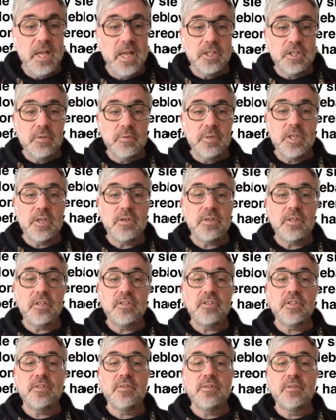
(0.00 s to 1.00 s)
Fiona
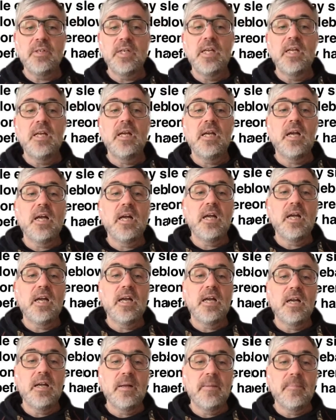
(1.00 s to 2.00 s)
Rabbi and
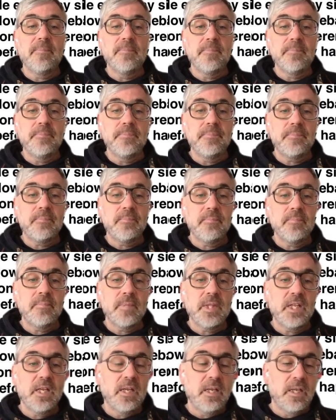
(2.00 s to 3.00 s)
Anthony Dunn
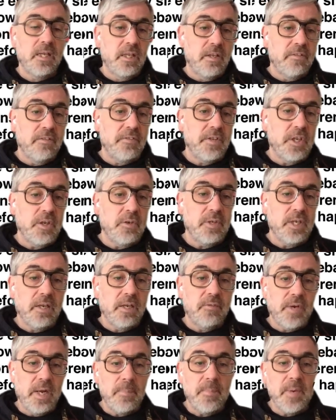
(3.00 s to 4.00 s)
in their
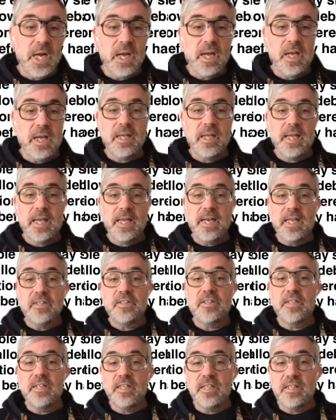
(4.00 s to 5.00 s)

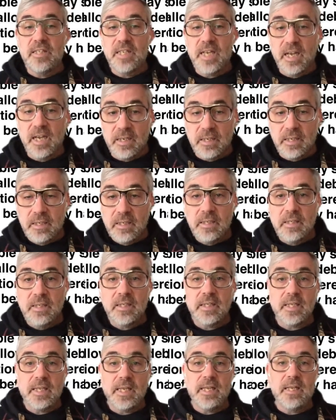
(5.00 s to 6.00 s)
2013 book
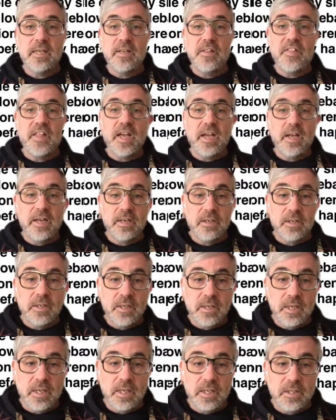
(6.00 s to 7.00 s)
Speculative Everything,
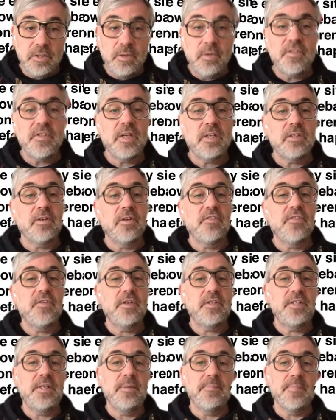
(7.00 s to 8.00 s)
speculative
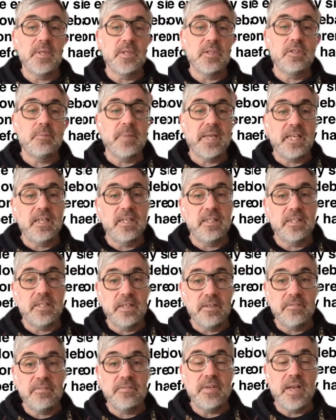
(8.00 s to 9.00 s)
design is much
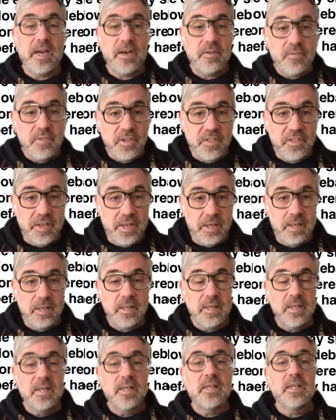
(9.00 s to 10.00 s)
more a way to
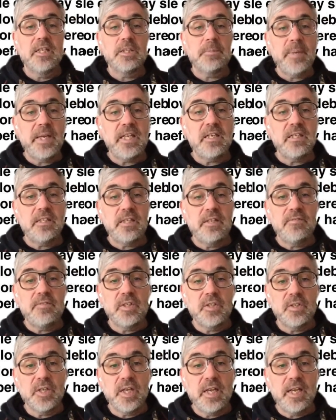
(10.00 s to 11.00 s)
debate
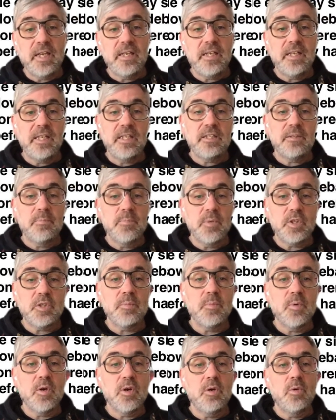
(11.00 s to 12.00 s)
potential ethical,
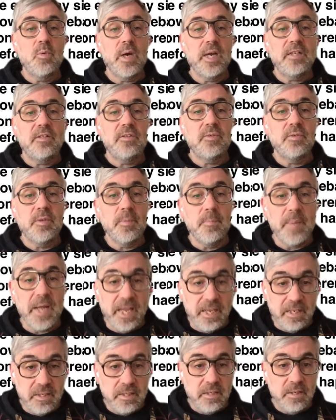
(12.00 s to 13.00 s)
cultural,
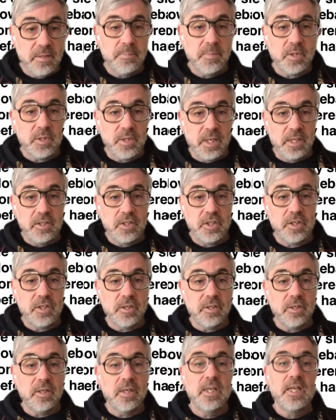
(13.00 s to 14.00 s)
social and political
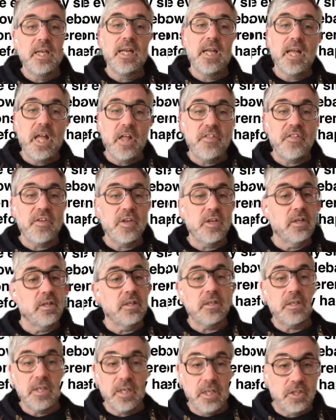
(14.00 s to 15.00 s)
implications of design
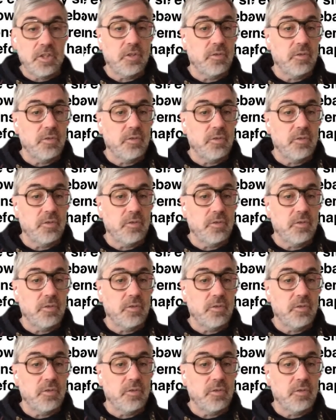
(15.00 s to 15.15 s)
itself.